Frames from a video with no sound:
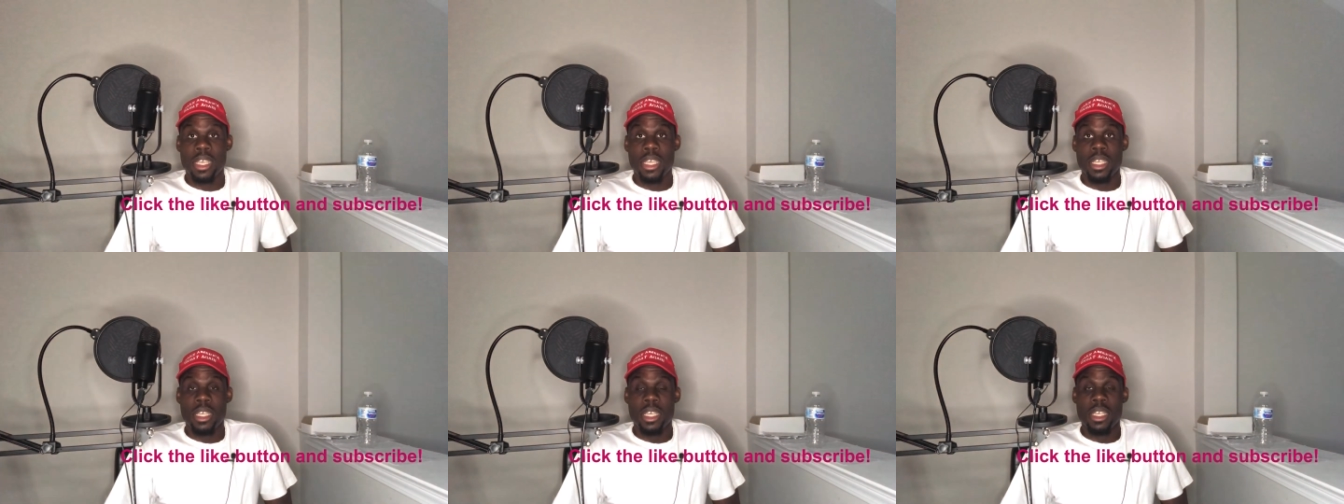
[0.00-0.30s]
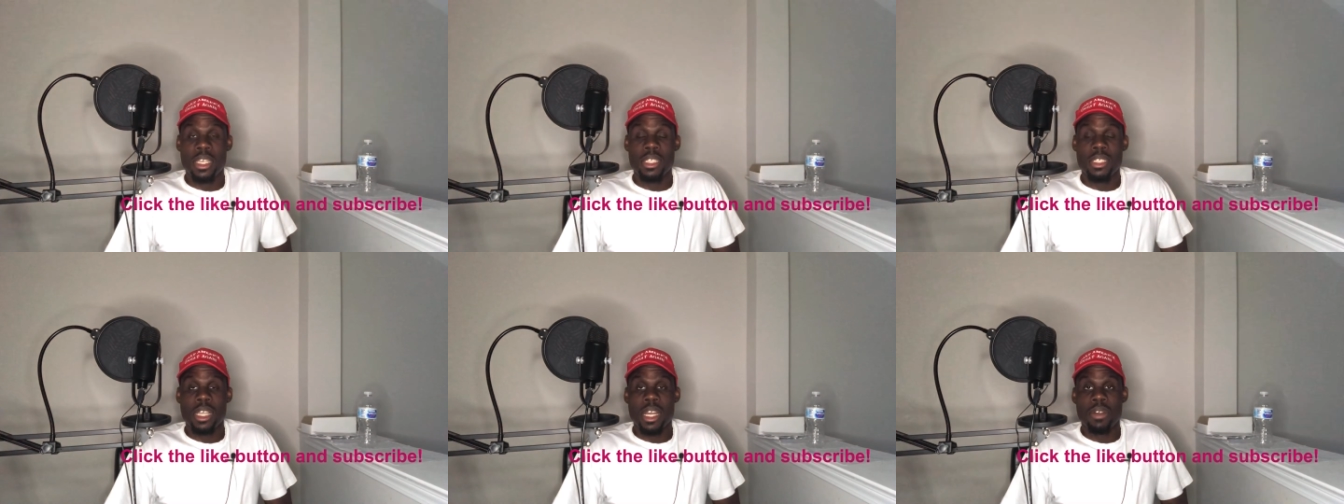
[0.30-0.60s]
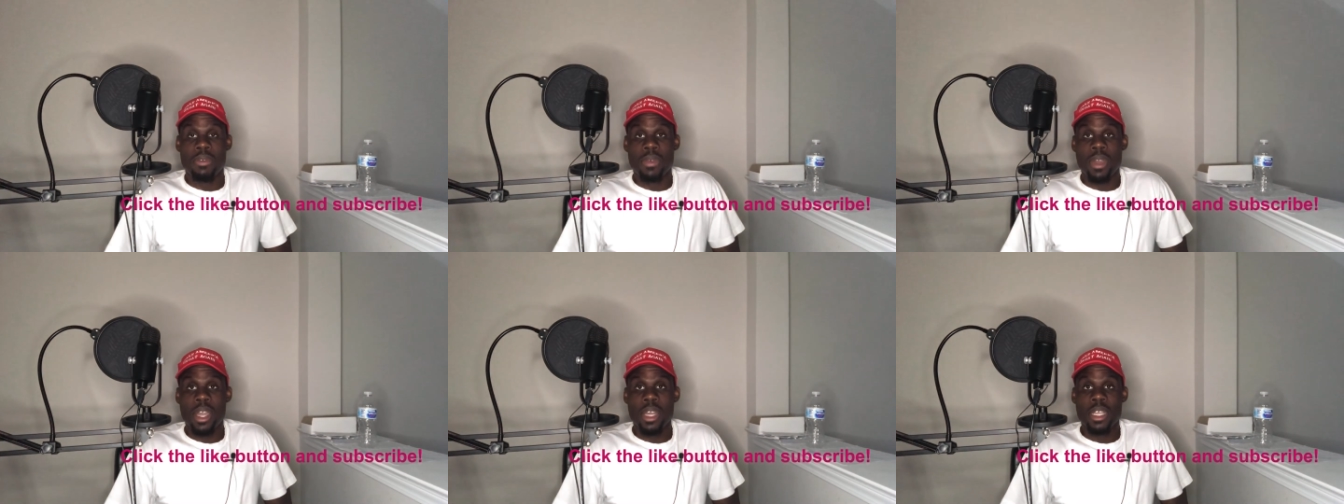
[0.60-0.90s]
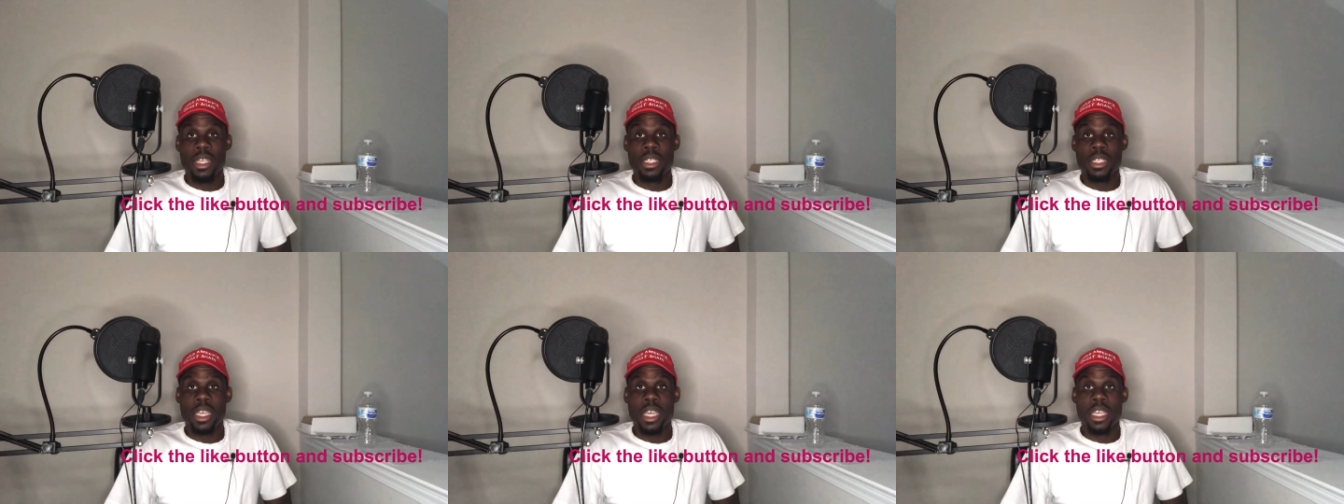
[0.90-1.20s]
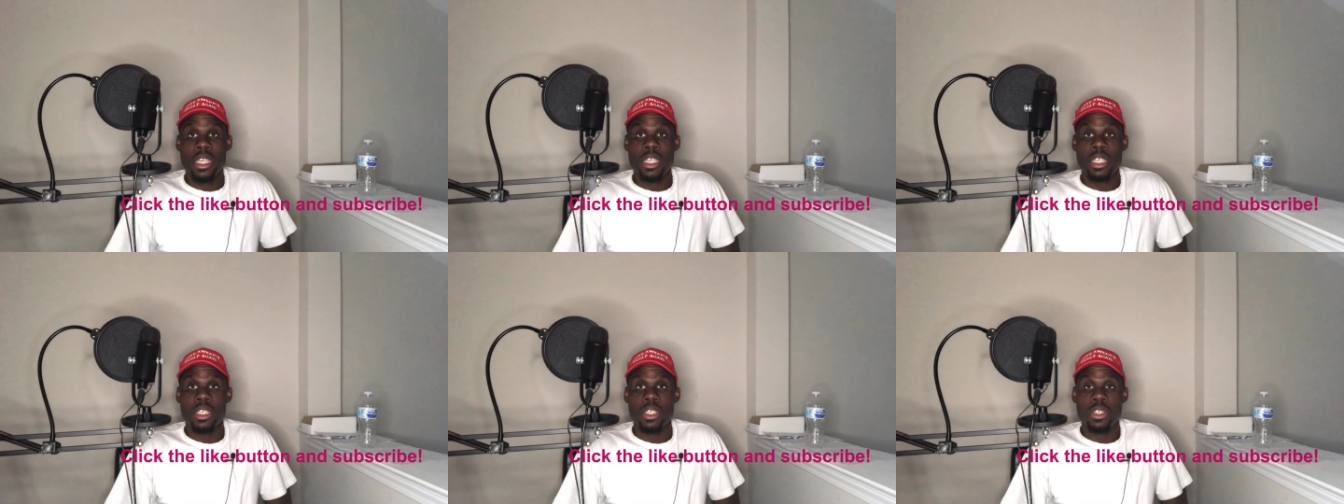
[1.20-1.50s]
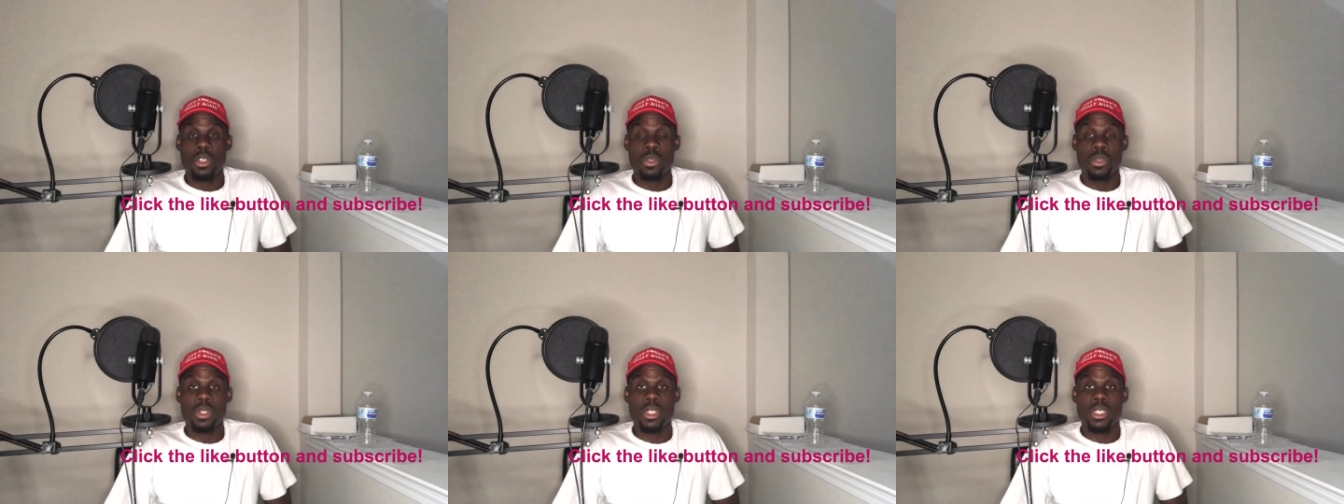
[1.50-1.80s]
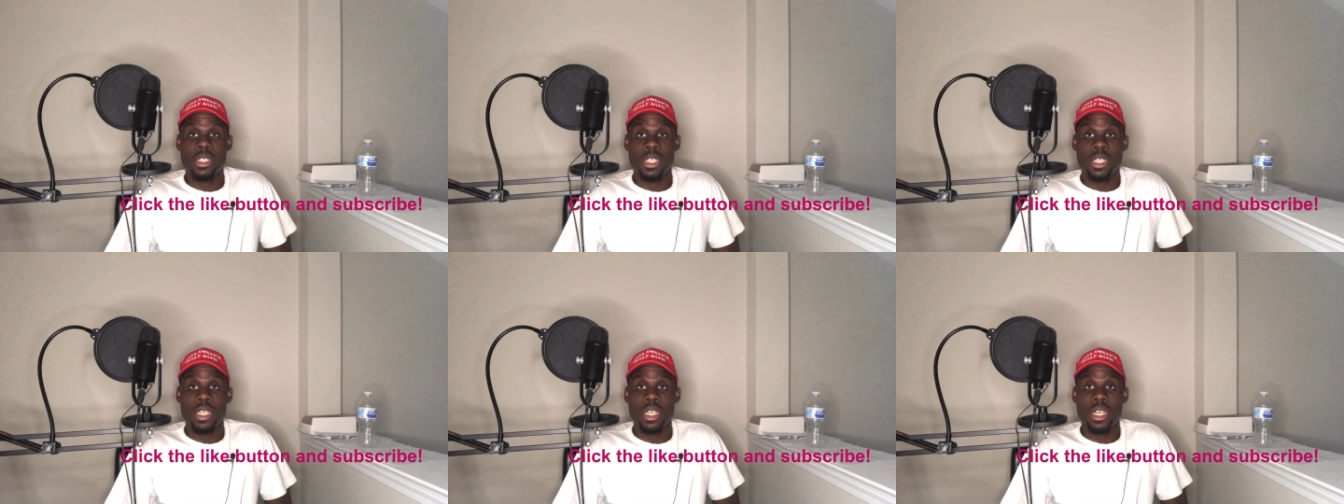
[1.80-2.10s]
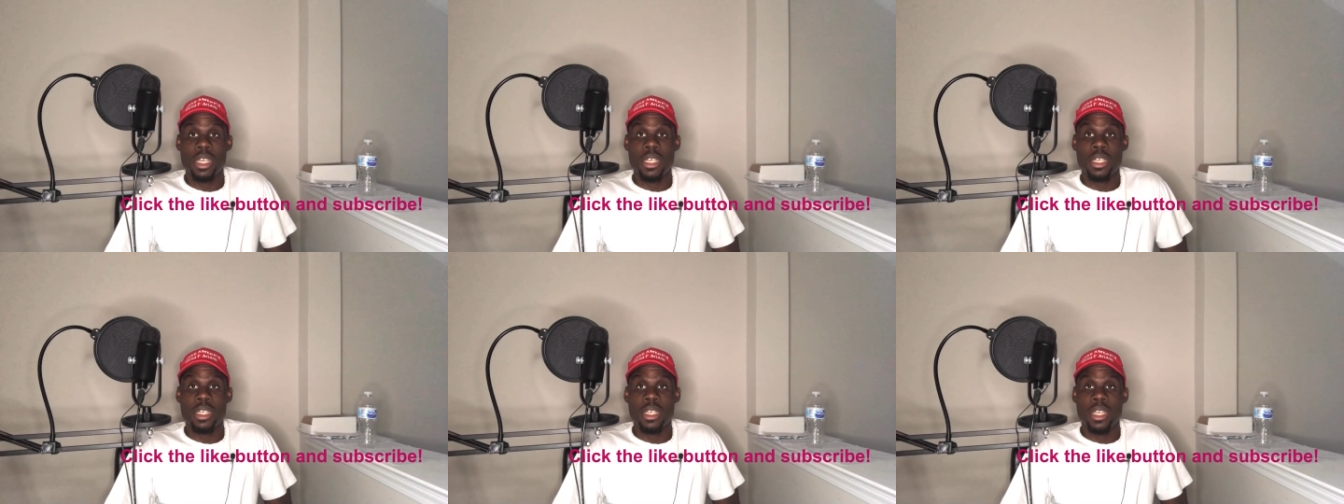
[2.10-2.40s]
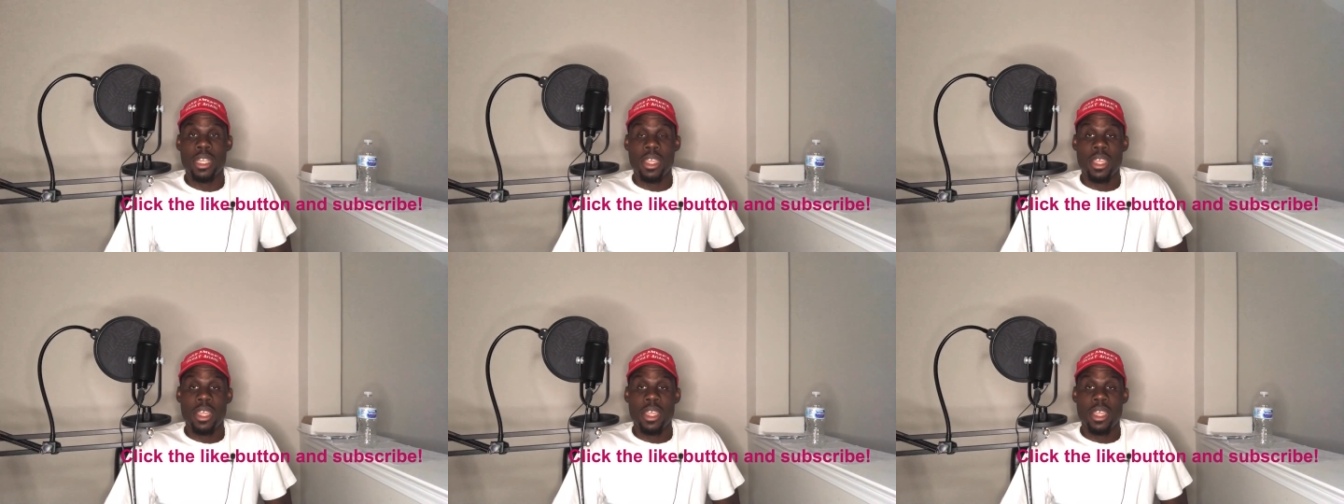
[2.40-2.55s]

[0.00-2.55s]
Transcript: and then it's ironic that he uses a gun